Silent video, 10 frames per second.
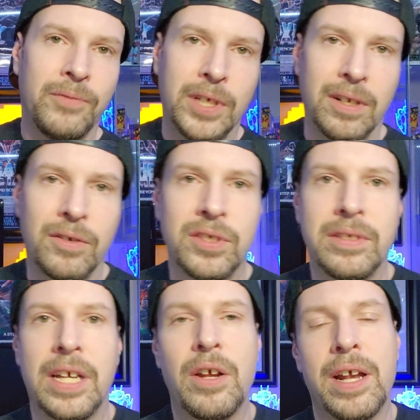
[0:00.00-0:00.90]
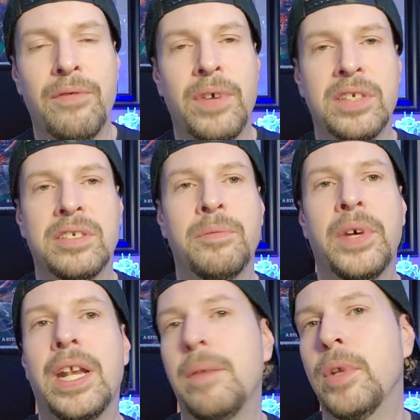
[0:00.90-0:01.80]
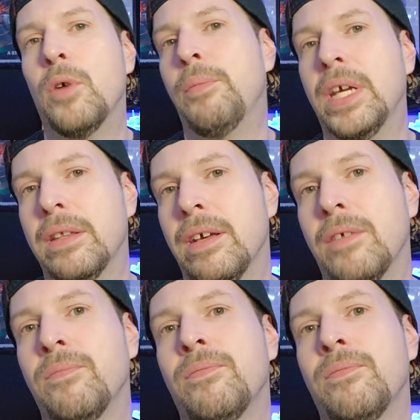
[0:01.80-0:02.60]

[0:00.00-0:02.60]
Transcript: You know, since I know how to fix them, it ain't no big thing.